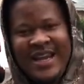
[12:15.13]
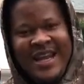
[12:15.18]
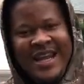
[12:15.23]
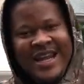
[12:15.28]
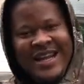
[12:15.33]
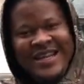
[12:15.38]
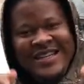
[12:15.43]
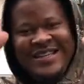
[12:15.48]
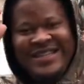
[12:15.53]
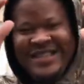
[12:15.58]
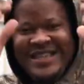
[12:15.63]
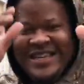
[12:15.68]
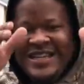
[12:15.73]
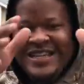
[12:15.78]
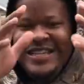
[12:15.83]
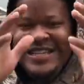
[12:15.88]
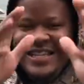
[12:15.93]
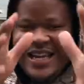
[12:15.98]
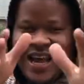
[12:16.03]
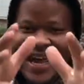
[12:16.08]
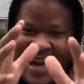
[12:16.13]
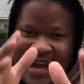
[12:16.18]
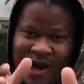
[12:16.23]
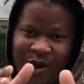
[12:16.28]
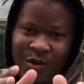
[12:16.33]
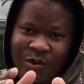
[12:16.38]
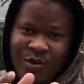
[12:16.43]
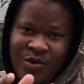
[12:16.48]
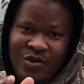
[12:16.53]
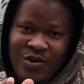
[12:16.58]
like I said, shout
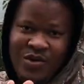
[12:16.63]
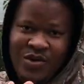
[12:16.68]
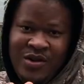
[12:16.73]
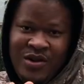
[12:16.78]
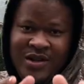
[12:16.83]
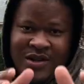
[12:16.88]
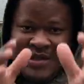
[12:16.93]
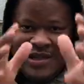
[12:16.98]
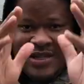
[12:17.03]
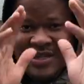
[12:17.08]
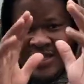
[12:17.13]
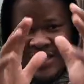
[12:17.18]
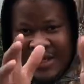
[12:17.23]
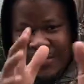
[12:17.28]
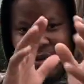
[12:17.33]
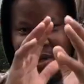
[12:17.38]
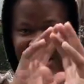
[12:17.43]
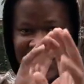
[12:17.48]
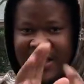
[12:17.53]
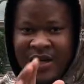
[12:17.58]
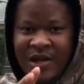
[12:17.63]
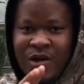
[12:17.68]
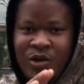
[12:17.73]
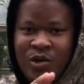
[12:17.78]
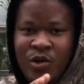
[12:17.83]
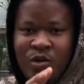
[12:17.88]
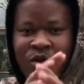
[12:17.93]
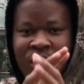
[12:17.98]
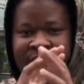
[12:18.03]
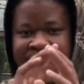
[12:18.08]
out to CB Kennel
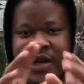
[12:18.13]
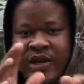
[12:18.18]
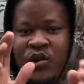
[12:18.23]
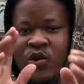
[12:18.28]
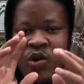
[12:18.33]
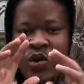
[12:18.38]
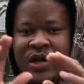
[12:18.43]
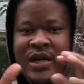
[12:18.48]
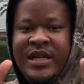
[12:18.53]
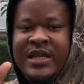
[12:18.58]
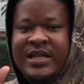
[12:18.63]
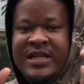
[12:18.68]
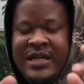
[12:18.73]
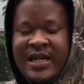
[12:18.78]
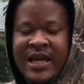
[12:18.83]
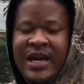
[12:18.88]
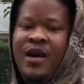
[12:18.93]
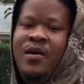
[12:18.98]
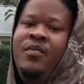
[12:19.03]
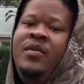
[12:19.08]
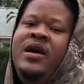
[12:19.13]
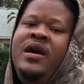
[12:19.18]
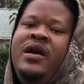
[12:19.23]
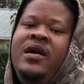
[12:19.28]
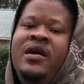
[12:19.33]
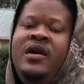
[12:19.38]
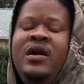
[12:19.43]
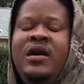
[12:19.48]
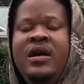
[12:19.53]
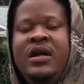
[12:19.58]
and what he doing in his camp,
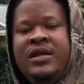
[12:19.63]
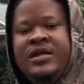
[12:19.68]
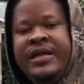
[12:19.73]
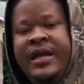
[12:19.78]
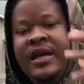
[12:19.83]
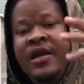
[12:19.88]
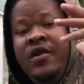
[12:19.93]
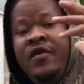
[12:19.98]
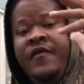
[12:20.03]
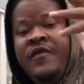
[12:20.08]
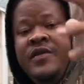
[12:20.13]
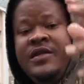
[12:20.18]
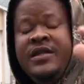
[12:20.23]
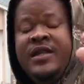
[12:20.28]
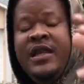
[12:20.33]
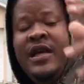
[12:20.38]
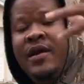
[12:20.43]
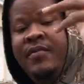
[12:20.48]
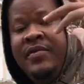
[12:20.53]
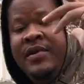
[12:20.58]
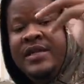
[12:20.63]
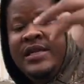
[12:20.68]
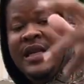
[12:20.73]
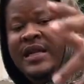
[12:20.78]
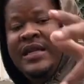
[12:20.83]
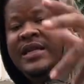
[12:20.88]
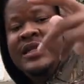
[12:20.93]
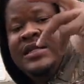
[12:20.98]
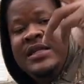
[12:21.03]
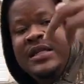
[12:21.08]
man. Thank you for letting me
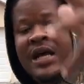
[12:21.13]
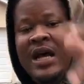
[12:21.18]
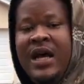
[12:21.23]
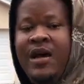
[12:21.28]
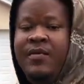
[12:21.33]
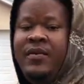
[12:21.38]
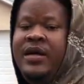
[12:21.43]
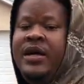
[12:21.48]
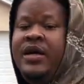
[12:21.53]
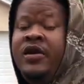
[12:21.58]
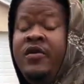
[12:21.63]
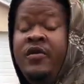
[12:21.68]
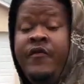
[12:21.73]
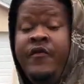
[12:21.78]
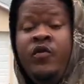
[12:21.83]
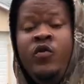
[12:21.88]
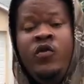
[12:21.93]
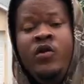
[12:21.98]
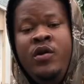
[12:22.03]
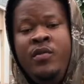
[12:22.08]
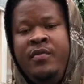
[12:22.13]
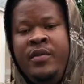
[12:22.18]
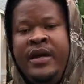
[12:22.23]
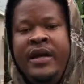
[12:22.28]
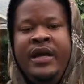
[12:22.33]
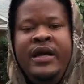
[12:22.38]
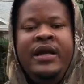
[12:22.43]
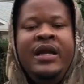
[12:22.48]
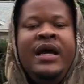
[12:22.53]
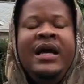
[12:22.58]
take this time and interview him,
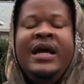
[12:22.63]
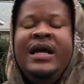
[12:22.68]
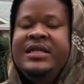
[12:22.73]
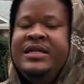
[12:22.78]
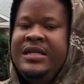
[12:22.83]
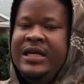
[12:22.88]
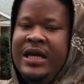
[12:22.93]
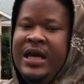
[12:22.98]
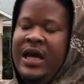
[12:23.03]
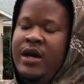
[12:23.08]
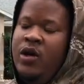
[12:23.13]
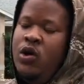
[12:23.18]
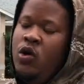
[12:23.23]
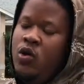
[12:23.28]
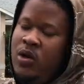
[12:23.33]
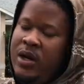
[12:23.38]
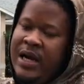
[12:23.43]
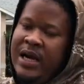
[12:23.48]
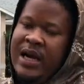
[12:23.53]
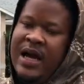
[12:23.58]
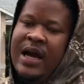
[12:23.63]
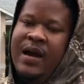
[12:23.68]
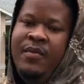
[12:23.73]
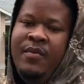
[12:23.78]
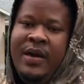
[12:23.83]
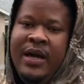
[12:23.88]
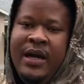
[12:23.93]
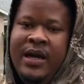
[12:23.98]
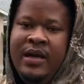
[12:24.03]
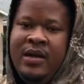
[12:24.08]
man. Like I say, I know that guy,
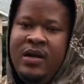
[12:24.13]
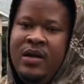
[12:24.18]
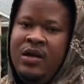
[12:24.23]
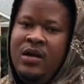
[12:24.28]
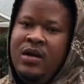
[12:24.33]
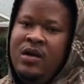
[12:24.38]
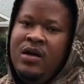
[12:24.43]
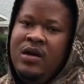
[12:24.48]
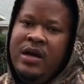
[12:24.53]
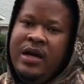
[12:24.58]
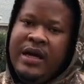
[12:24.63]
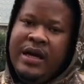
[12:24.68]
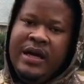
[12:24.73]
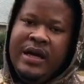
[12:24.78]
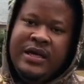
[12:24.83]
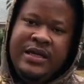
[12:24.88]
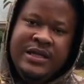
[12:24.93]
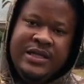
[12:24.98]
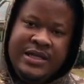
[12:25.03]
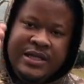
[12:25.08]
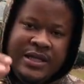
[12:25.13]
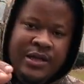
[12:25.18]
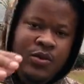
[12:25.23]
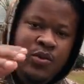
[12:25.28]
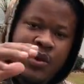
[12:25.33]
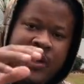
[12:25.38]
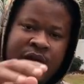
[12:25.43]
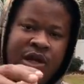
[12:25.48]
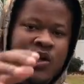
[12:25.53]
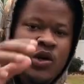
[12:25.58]
man. And to see
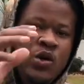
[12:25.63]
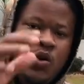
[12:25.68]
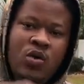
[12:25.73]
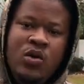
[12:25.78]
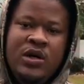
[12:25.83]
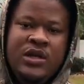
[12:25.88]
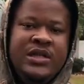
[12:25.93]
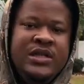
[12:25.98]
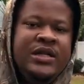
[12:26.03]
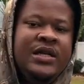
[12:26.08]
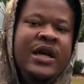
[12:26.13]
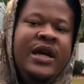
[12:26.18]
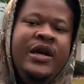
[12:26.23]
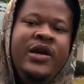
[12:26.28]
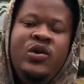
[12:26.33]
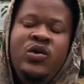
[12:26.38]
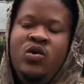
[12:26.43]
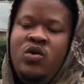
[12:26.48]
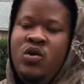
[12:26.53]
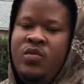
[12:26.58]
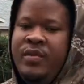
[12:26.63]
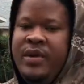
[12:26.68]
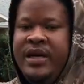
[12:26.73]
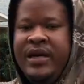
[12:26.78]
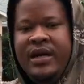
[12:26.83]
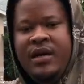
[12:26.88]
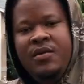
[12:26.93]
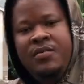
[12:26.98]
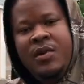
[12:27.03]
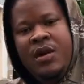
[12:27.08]
what he going, to see how he doing,
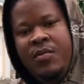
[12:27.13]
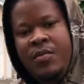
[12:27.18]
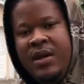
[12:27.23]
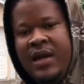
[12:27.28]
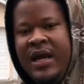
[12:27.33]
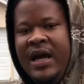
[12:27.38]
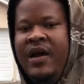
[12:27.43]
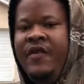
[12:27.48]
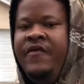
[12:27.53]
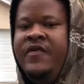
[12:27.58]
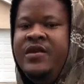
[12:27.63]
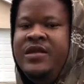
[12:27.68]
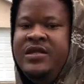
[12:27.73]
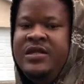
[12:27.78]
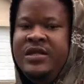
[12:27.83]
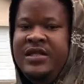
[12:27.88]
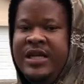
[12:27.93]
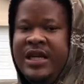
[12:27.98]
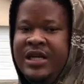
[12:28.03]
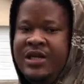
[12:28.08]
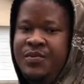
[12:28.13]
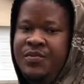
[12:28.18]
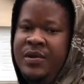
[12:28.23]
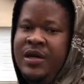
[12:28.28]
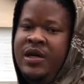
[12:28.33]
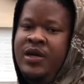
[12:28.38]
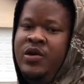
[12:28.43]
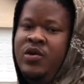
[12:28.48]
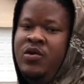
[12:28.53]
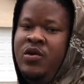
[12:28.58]
man, I'm, I'm glad for the success,
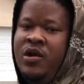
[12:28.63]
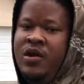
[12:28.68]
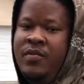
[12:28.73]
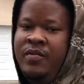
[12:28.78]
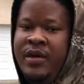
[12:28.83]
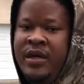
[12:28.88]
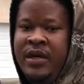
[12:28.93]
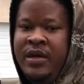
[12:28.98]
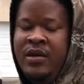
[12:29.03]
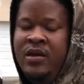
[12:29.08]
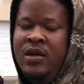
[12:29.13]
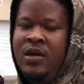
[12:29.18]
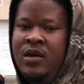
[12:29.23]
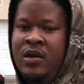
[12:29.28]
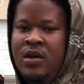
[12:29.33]
man. You know what I mean?